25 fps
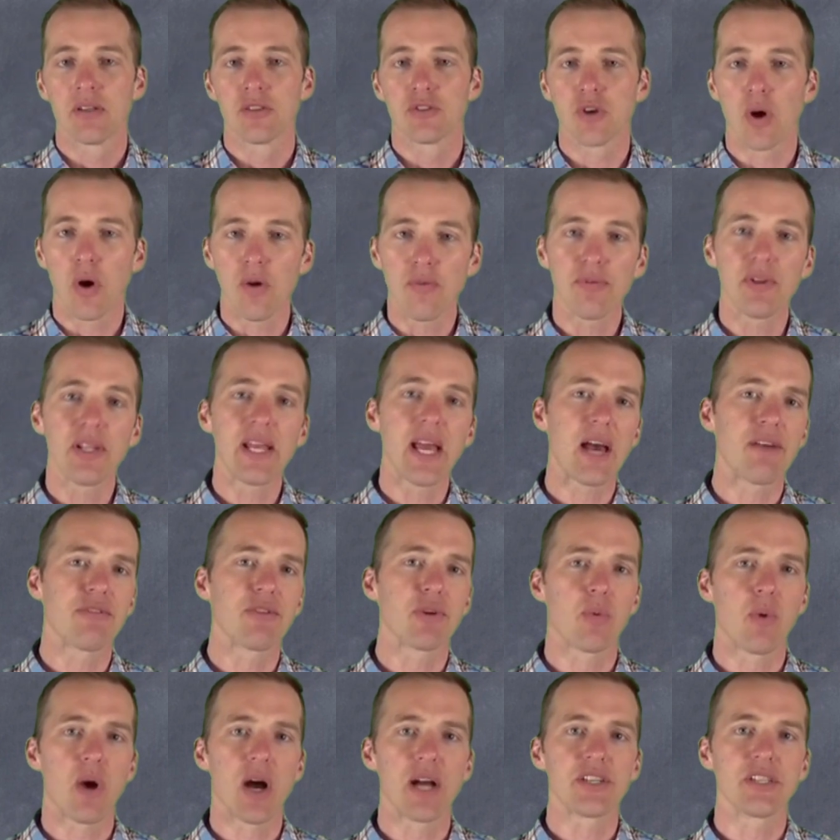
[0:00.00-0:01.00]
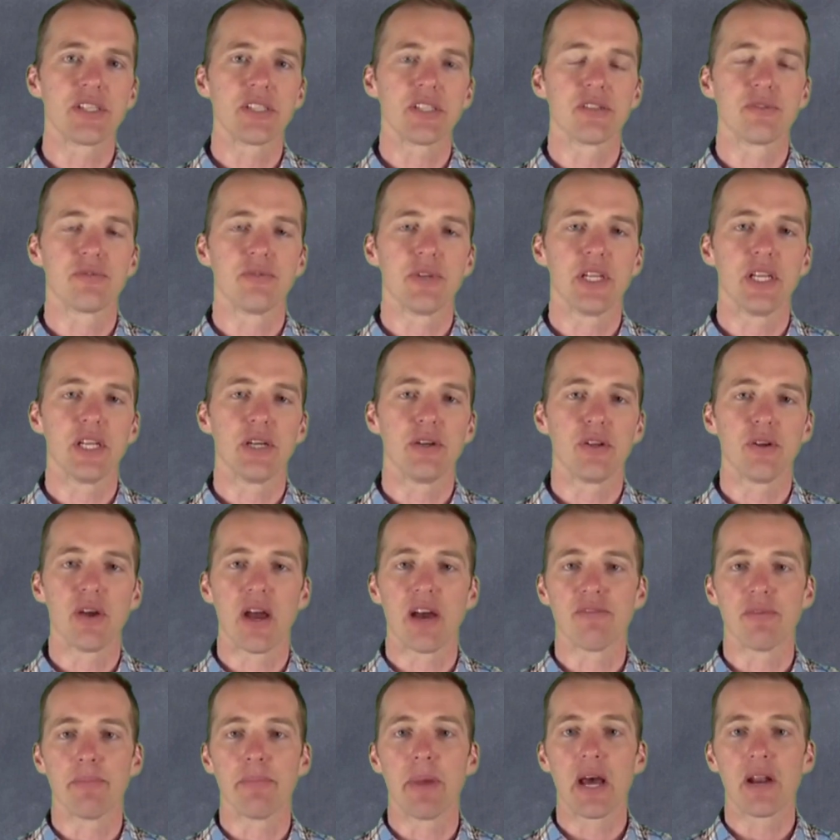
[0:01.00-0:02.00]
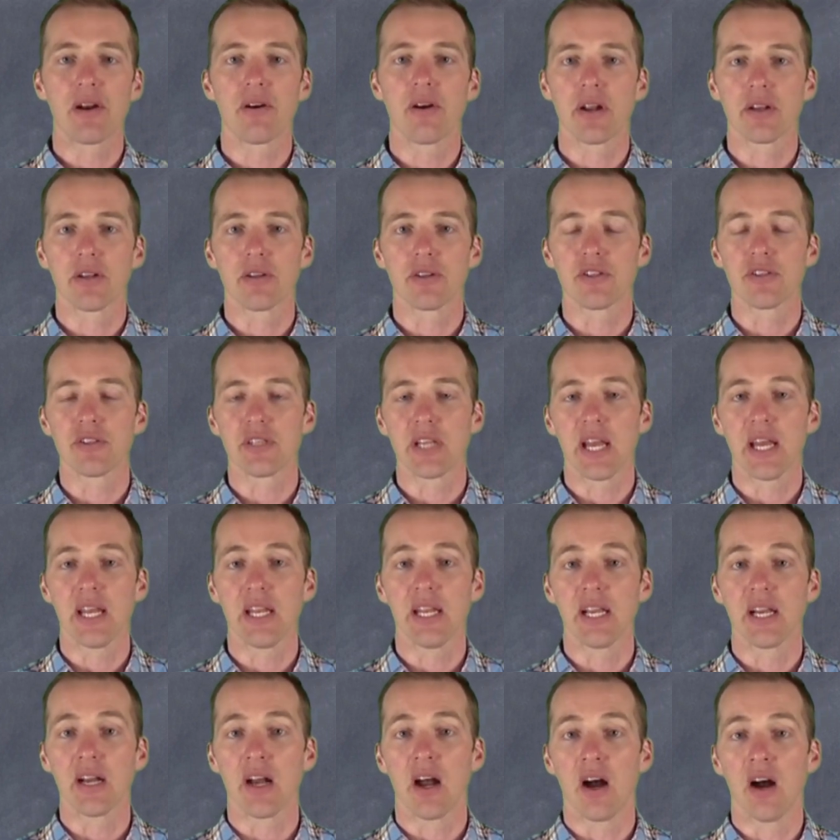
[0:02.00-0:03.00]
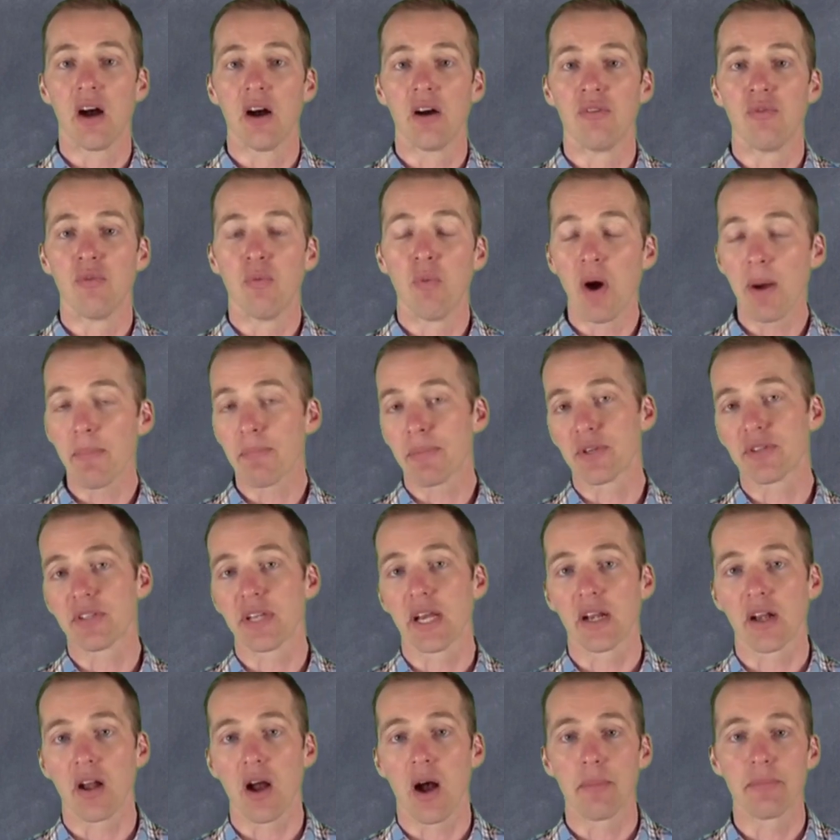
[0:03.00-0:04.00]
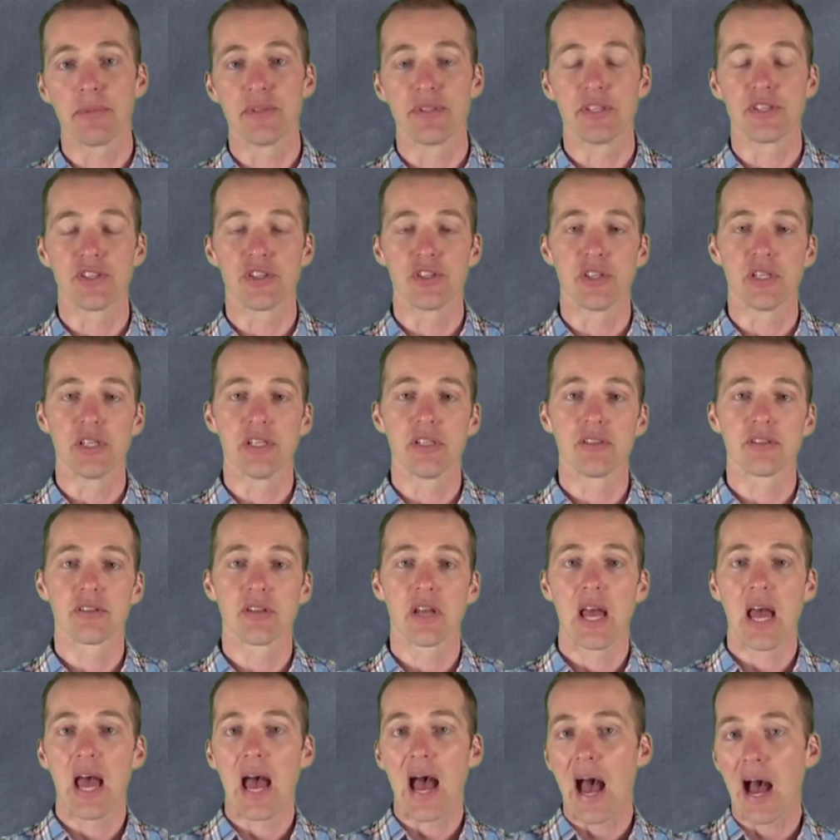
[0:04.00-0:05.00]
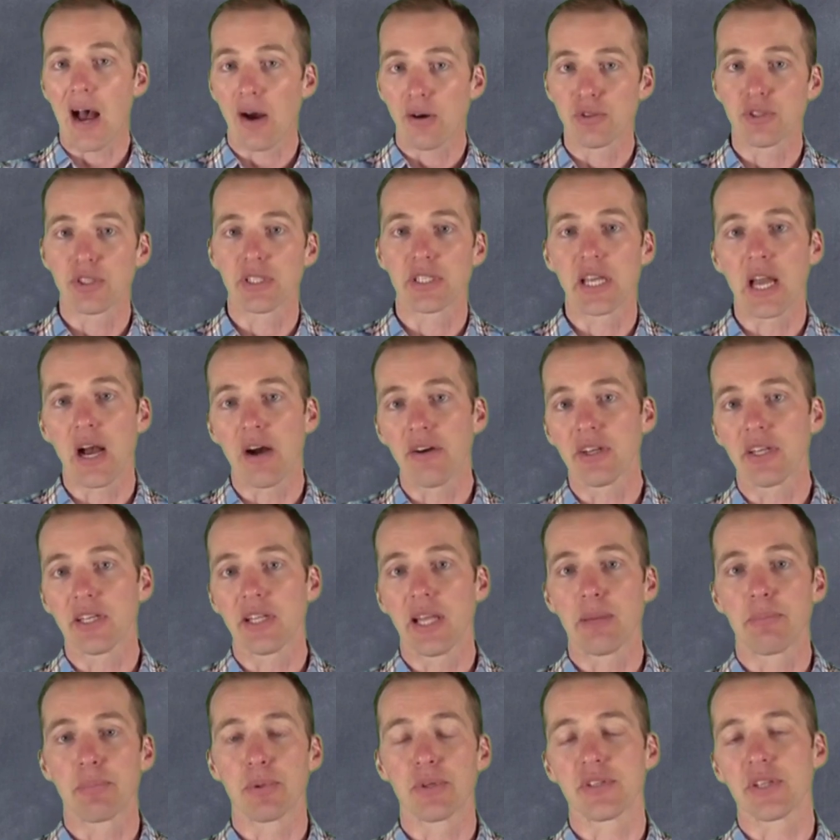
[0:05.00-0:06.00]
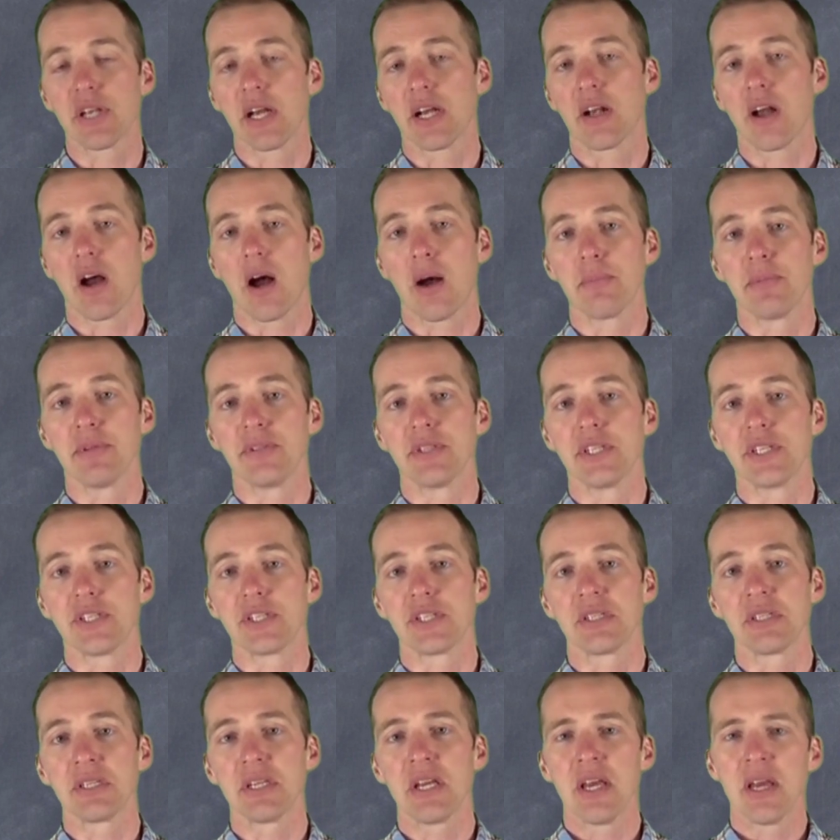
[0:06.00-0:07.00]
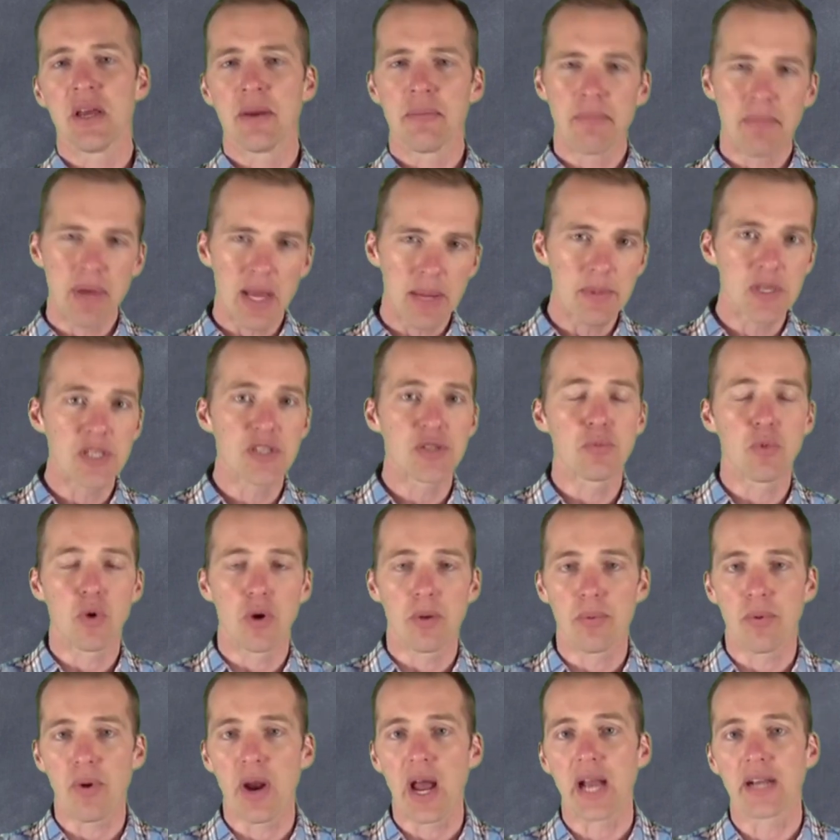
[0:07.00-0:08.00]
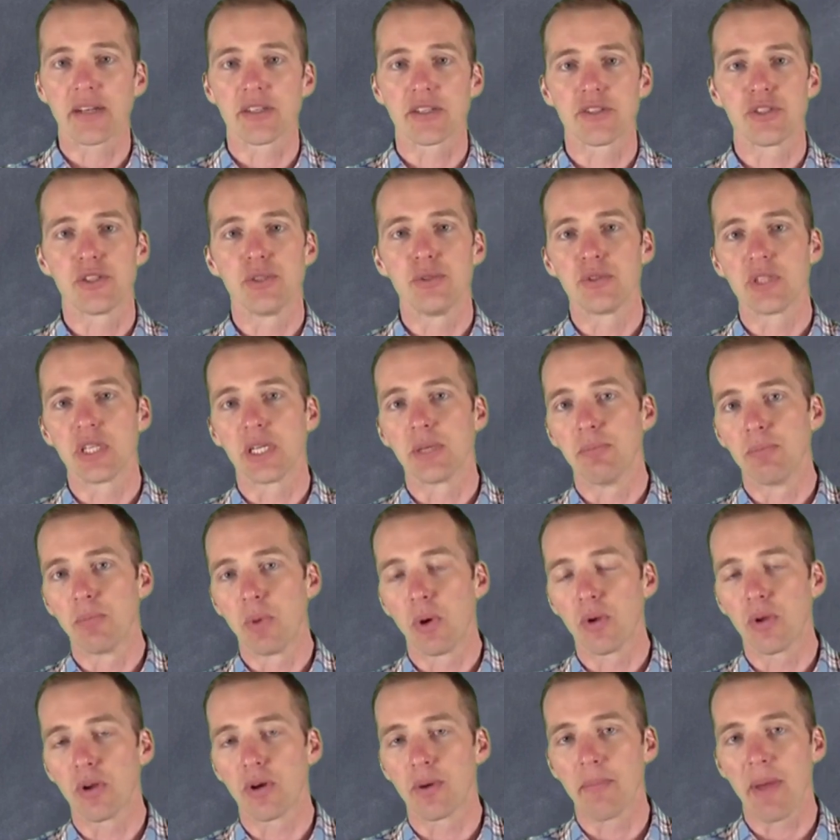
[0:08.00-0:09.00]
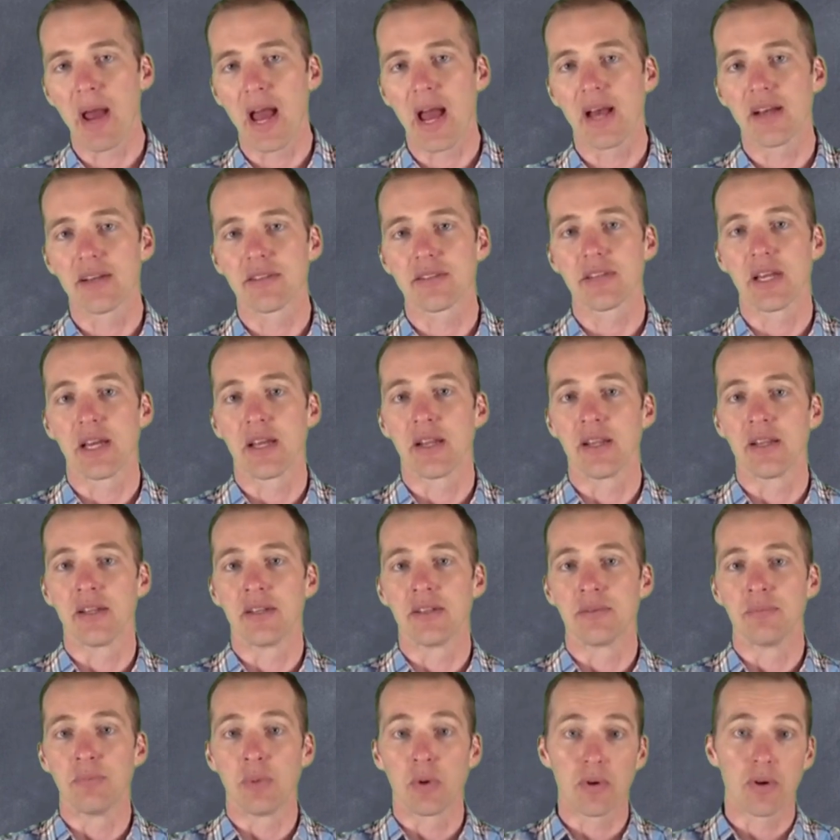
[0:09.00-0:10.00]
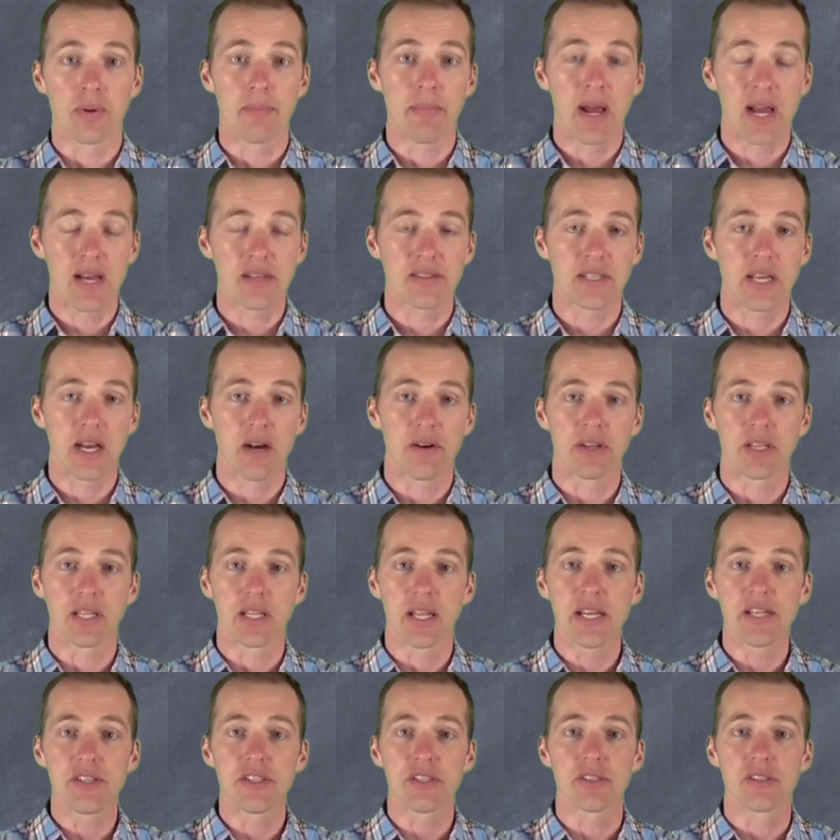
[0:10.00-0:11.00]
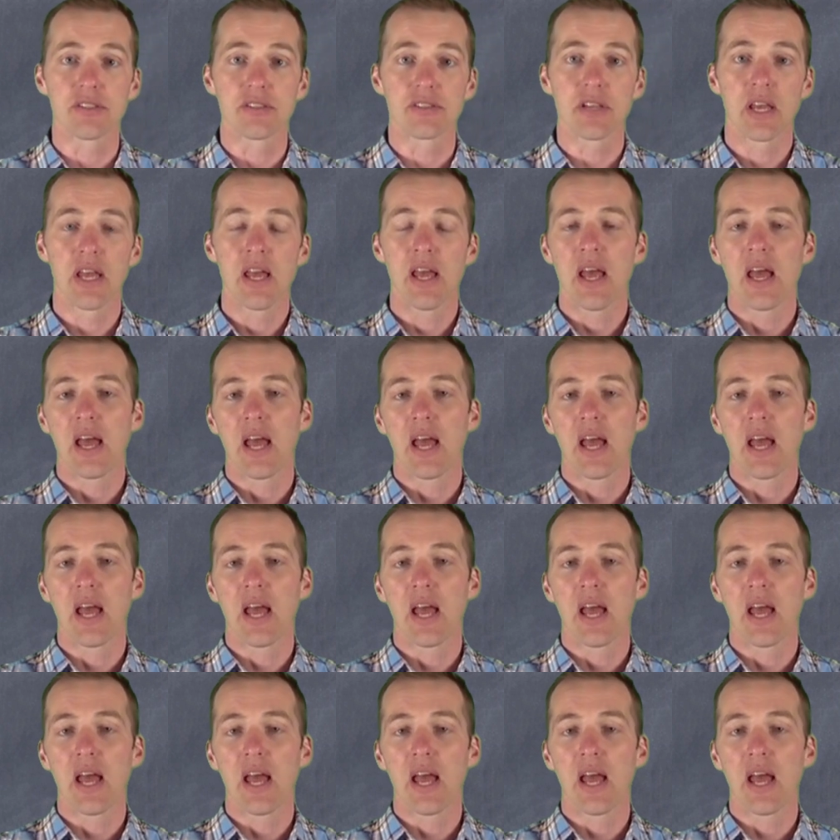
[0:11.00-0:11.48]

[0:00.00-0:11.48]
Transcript: So hopefully after watching this video, you have a better understanding of what percent composition is, how to calculate percent composition, maybe some more practice using molar mass and molar mass calculations,